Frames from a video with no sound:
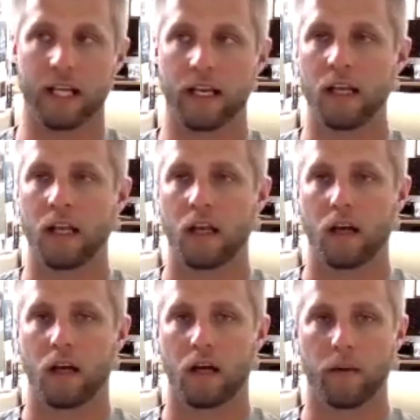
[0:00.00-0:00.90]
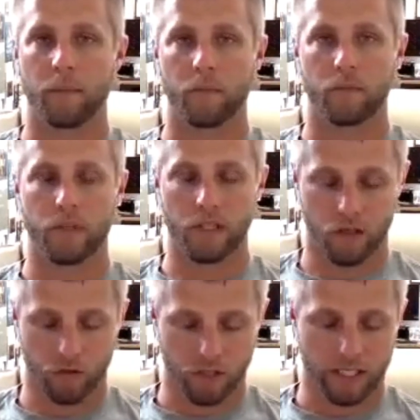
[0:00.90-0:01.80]
And
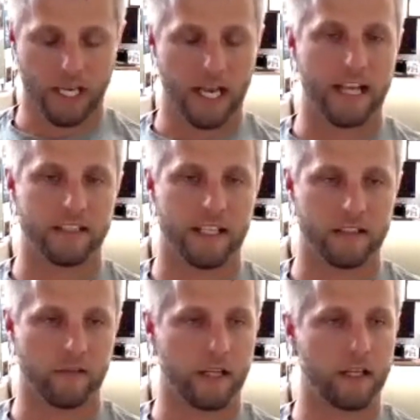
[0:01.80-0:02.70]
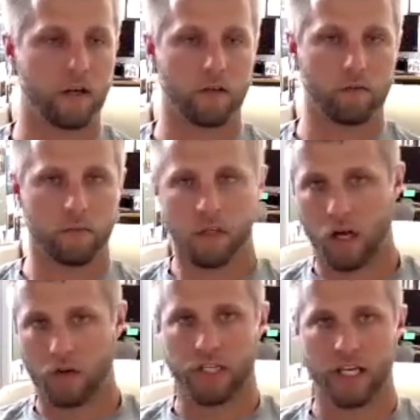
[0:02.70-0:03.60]
like I asked things of like,
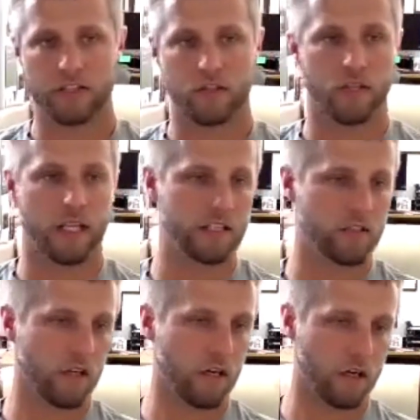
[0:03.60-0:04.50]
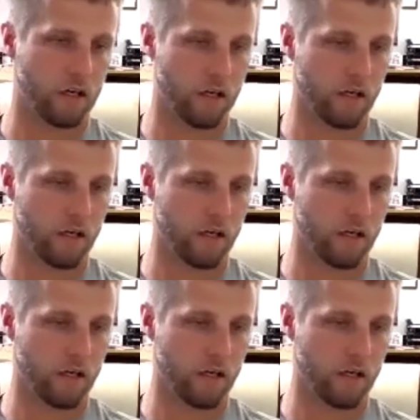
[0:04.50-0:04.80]
how'd you guys do this, or